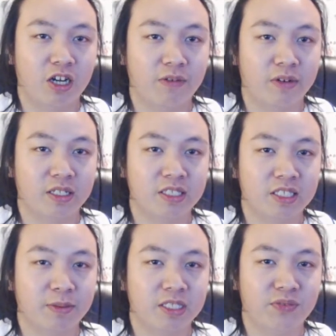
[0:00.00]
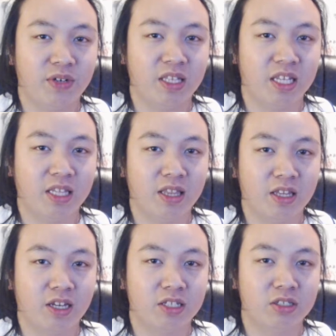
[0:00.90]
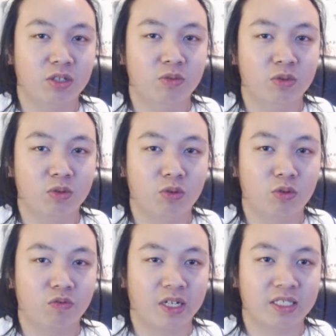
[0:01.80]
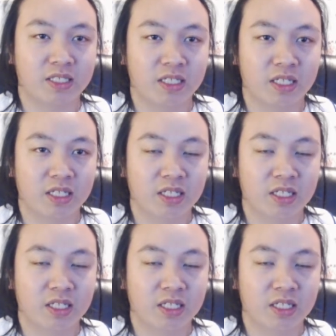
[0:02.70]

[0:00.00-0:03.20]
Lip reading: of unspecified length on a note or rest.